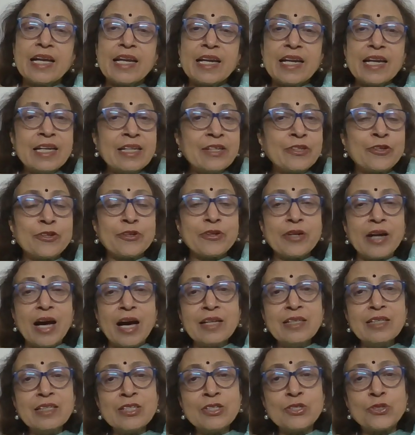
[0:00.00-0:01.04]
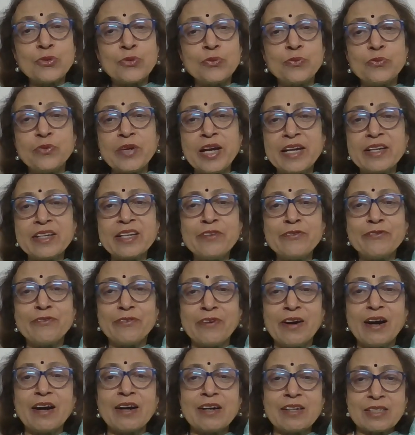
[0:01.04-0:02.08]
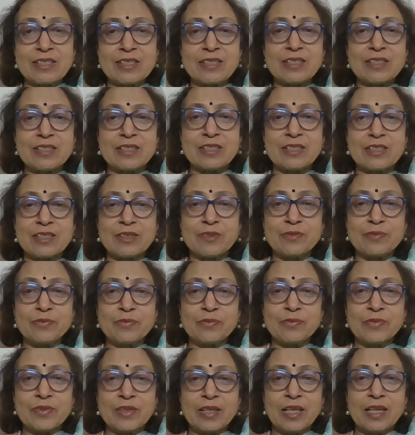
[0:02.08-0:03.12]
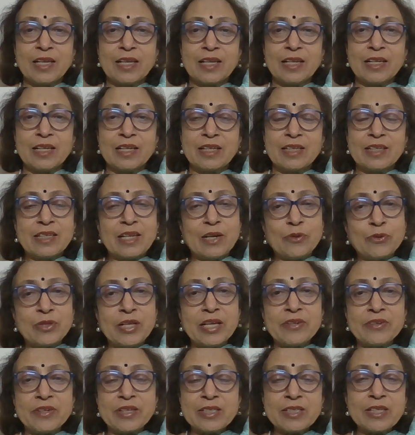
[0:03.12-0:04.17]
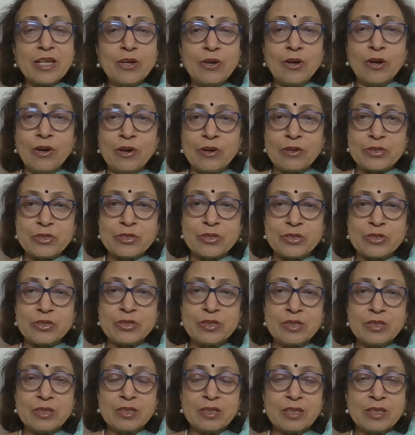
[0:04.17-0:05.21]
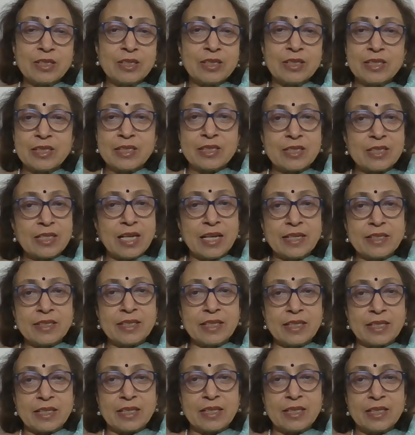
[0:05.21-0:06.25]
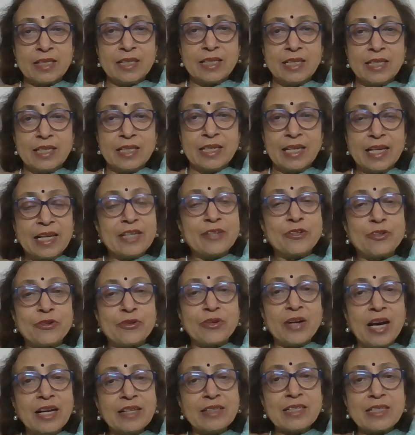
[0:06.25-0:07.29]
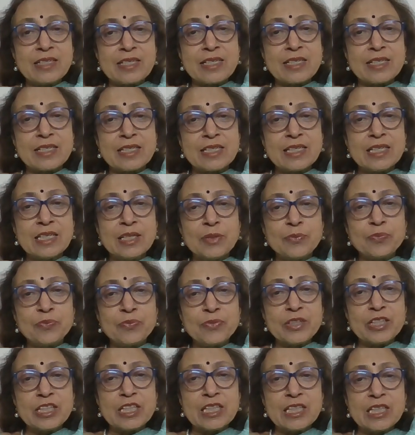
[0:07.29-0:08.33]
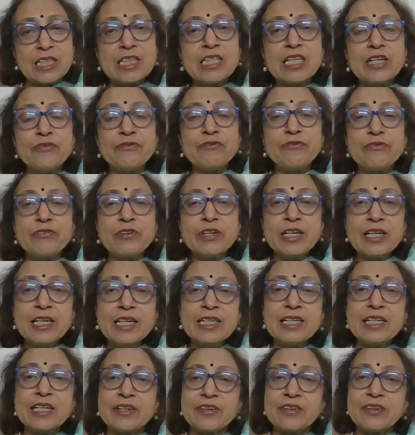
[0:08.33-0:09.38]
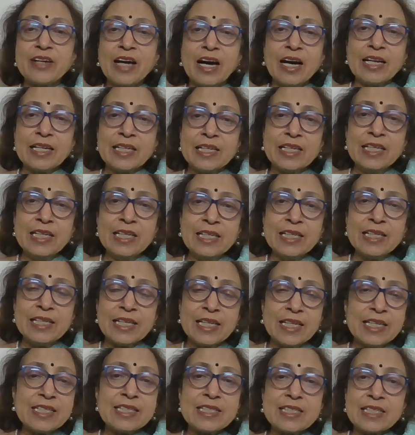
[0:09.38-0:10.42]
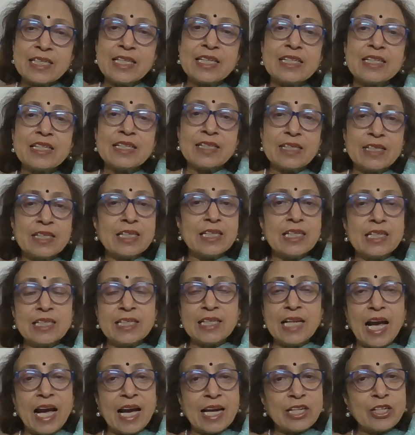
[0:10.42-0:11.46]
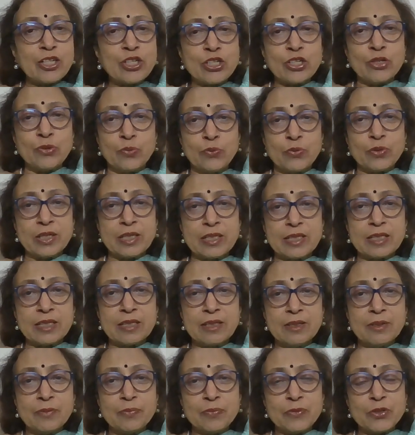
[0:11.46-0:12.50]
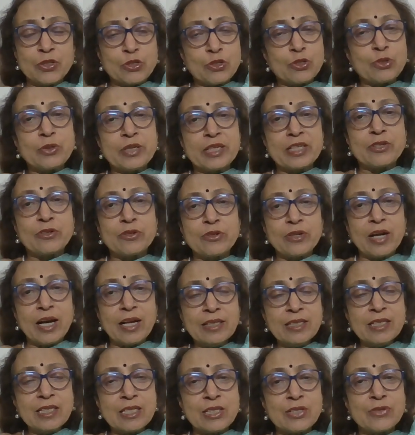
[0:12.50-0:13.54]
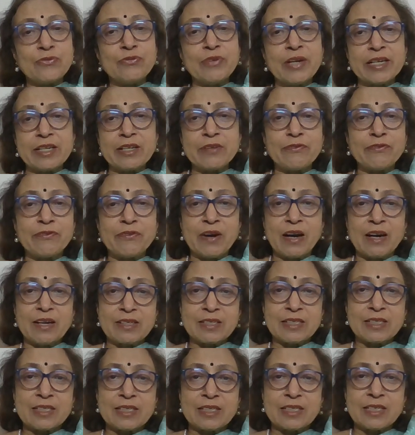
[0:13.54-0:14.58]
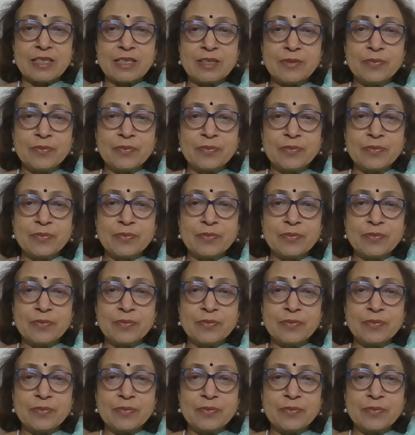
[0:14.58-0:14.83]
It runs very fast. Now there is a horse, static. It runs. The word run is an action word. So it runs very fast.